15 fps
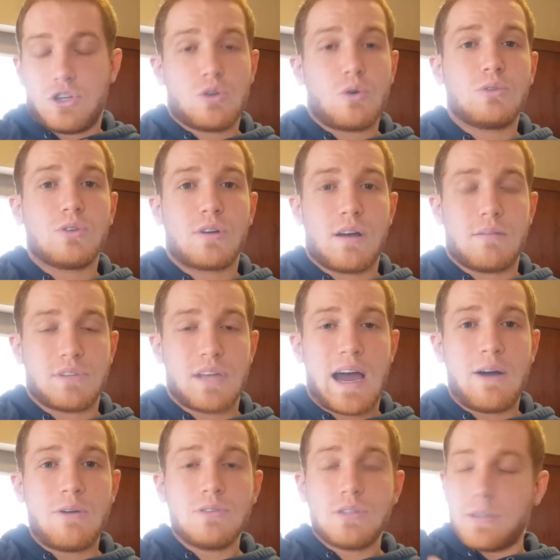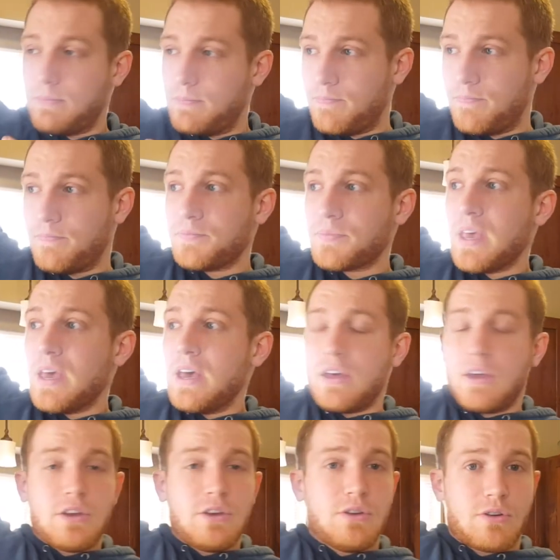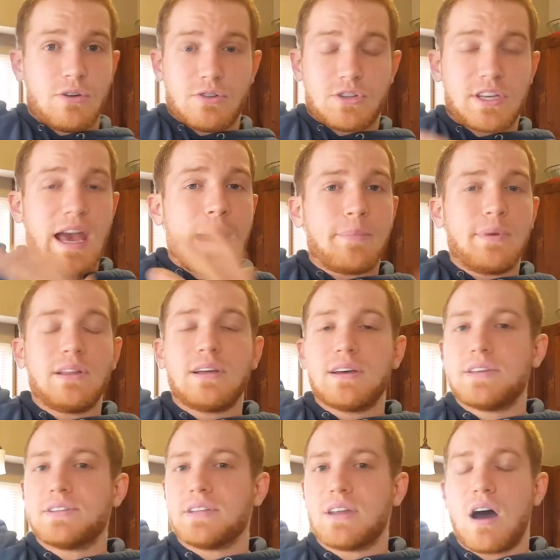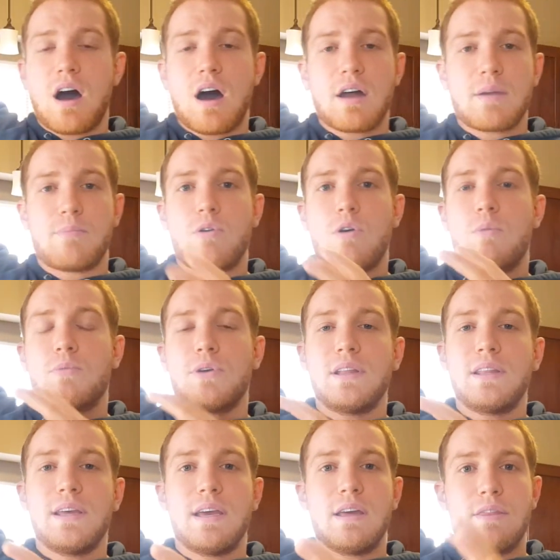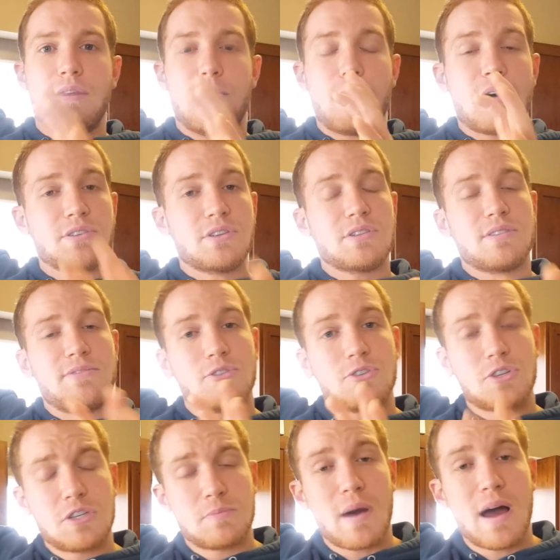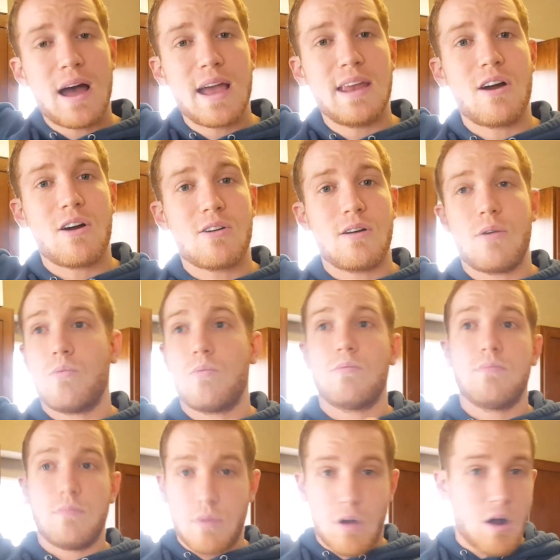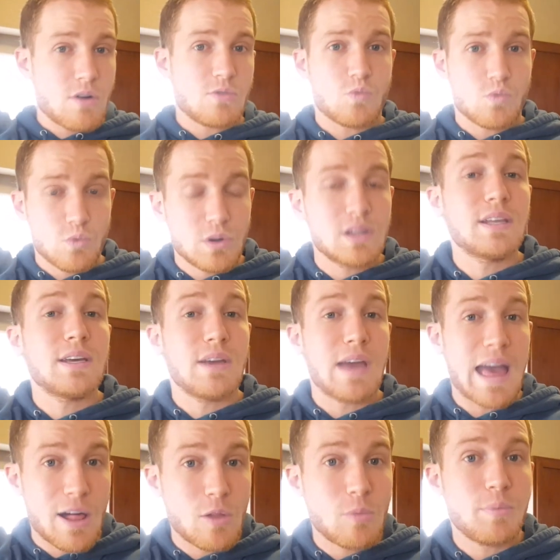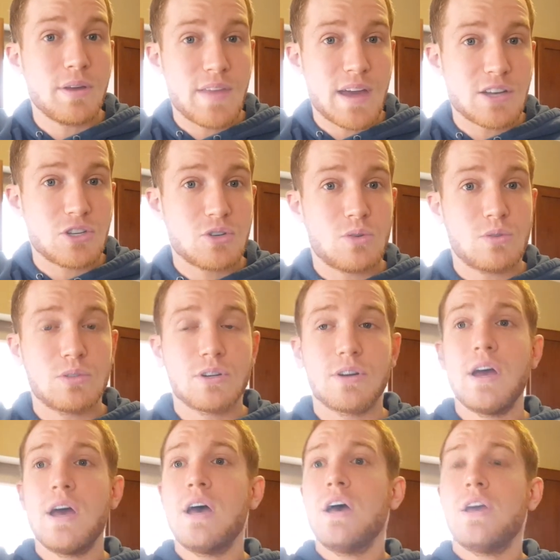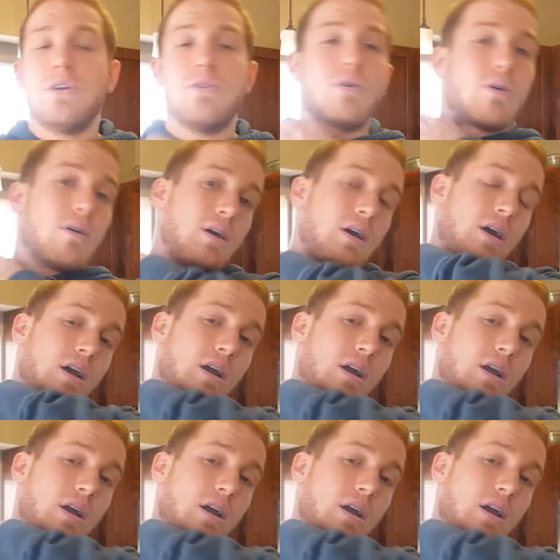shoulder comes out, your scapula isn't on appropriately, the muscles of your spine aren't really helping that shoulder, your